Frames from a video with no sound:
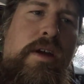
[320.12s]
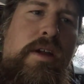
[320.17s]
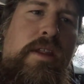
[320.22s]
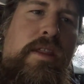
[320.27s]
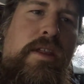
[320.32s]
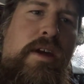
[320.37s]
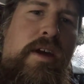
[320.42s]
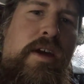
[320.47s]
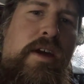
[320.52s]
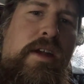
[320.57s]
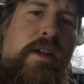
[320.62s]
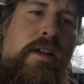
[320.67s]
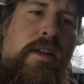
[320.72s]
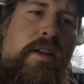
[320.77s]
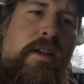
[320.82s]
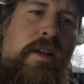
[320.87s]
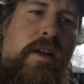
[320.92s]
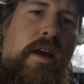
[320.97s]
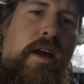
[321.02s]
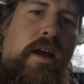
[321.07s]

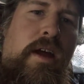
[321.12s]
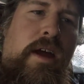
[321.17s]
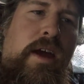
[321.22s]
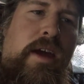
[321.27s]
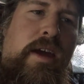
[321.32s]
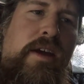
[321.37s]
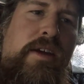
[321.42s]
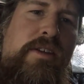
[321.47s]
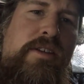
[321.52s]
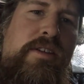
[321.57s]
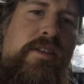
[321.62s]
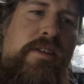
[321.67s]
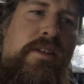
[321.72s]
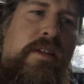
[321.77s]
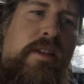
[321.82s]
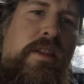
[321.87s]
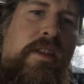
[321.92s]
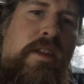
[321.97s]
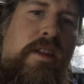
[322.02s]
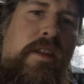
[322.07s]
then I guess
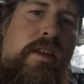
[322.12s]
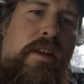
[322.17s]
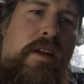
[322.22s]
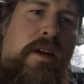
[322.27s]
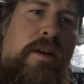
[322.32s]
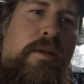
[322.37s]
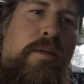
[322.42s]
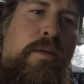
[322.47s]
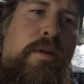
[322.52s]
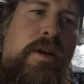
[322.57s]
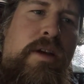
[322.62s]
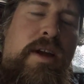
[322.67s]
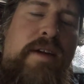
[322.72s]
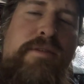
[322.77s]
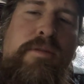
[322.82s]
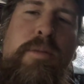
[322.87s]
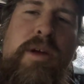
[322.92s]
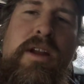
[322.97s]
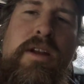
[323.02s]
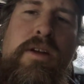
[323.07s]
there would
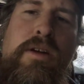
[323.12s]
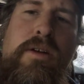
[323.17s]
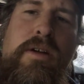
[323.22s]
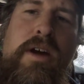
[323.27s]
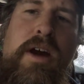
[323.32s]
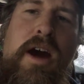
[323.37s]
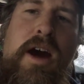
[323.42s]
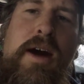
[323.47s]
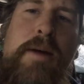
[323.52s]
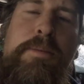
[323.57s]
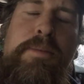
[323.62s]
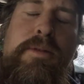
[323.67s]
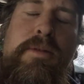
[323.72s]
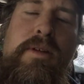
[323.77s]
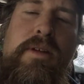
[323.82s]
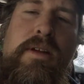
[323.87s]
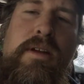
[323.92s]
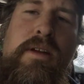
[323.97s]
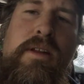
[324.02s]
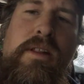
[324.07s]
have been no cop
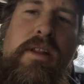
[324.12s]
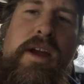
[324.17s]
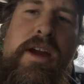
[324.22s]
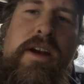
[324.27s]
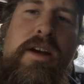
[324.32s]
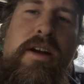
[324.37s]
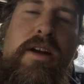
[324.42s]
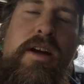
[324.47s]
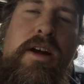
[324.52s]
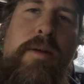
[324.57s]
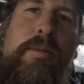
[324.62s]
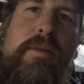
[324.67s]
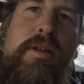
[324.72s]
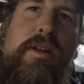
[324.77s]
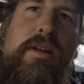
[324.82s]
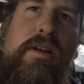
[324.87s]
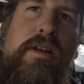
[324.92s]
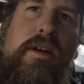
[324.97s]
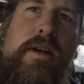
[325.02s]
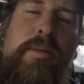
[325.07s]
uh, later com-
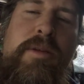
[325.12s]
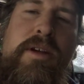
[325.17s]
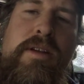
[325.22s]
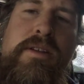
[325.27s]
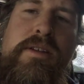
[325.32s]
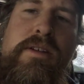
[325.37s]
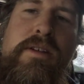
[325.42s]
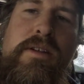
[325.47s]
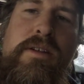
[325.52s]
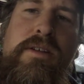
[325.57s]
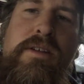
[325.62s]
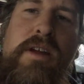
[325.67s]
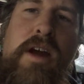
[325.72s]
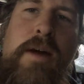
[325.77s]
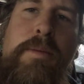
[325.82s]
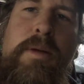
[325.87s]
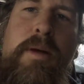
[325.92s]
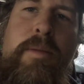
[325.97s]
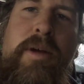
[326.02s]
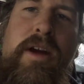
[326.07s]
coming to
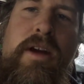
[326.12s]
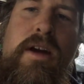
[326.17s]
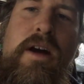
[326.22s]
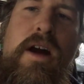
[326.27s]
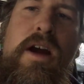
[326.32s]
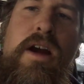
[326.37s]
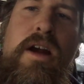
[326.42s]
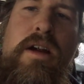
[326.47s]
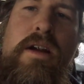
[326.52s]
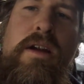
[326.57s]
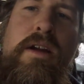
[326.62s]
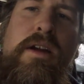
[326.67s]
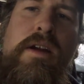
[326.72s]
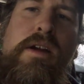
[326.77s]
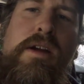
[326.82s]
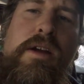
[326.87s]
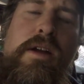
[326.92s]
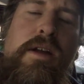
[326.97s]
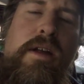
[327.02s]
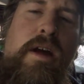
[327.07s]
stop at my car.
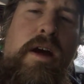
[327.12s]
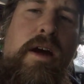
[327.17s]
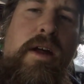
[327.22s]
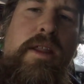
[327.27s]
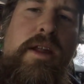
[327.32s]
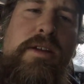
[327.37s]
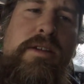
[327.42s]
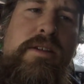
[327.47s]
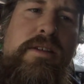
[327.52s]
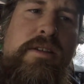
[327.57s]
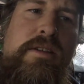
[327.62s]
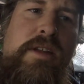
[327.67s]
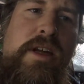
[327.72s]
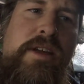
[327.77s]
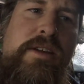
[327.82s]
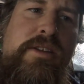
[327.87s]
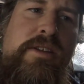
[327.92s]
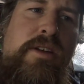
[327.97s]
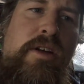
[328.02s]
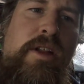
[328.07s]
Uh, that's
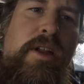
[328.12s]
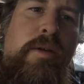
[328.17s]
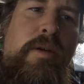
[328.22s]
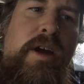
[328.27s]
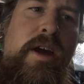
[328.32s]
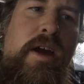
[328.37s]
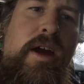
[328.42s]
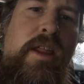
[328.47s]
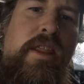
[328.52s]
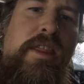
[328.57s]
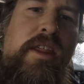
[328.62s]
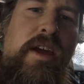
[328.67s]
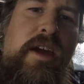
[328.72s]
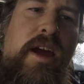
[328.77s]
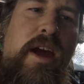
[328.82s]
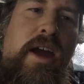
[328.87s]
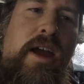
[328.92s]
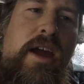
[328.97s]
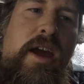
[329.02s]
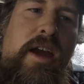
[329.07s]
that's the only way
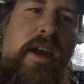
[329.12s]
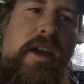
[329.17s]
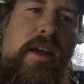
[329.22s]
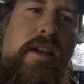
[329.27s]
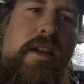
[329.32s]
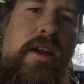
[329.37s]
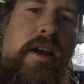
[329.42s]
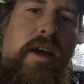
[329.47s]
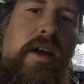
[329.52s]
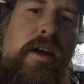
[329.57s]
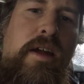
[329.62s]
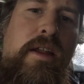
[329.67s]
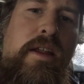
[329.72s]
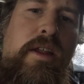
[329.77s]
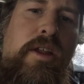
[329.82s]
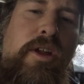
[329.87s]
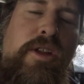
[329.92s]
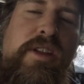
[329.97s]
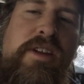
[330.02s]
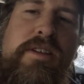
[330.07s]
thing I, I can
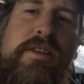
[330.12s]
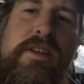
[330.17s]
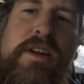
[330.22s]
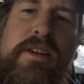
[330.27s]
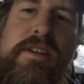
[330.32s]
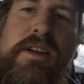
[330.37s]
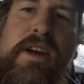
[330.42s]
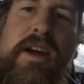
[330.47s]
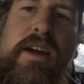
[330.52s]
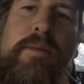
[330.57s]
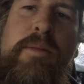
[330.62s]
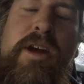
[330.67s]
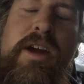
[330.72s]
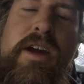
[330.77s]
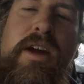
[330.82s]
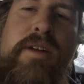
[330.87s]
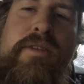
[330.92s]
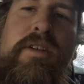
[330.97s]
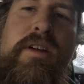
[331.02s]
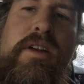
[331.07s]
only sense I can
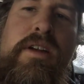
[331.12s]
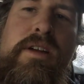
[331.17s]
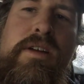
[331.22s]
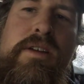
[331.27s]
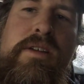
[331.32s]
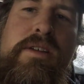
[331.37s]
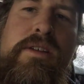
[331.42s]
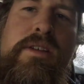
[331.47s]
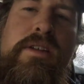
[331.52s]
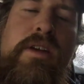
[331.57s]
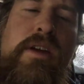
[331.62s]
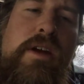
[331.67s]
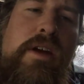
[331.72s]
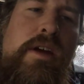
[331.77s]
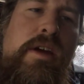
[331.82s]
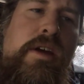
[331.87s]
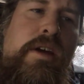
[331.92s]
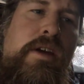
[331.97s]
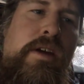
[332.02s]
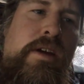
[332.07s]
make of it is
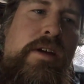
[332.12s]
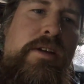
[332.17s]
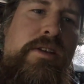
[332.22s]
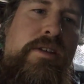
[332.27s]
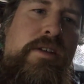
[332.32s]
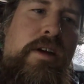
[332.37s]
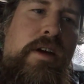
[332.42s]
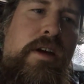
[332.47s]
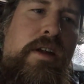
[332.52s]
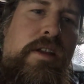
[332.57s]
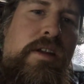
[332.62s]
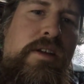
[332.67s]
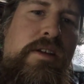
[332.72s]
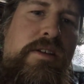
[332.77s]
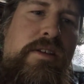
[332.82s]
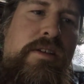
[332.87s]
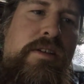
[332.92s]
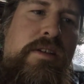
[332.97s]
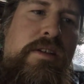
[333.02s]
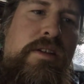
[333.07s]
is uh,
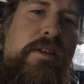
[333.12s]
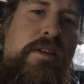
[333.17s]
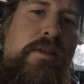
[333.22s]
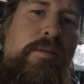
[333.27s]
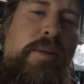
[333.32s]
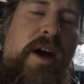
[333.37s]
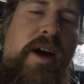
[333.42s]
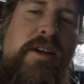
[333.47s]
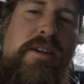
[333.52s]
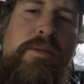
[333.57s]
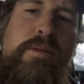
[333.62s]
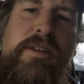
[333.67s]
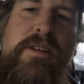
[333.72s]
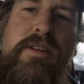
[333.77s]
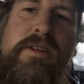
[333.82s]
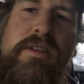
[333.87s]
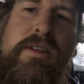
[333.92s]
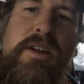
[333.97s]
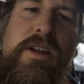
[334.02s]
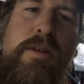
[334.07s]
these possibly
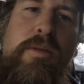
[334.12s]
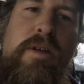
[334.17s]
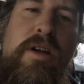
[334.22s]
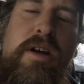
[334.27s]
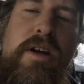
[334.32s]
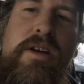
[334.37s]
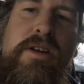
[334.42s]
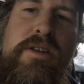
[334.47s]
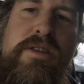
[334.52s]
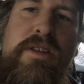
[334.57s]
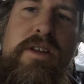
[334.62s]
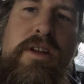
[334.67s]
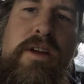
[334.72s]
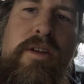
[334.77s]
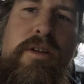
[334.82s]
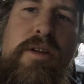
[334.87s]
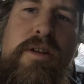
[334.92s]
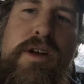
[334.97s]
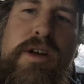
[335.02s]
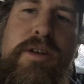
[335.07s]
city workers in the
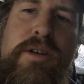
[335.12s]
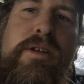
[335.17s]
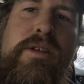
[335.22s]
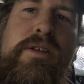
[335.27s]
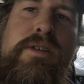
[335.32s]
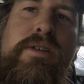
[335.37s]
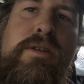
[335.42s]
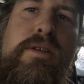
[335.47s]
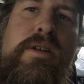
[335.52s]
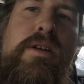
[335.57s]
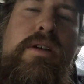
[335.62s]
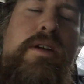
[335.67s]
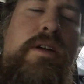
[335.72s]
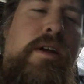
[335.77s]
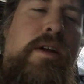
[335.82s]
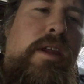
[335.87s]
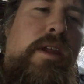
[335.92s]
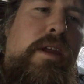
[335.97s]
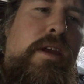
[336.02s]
grocery store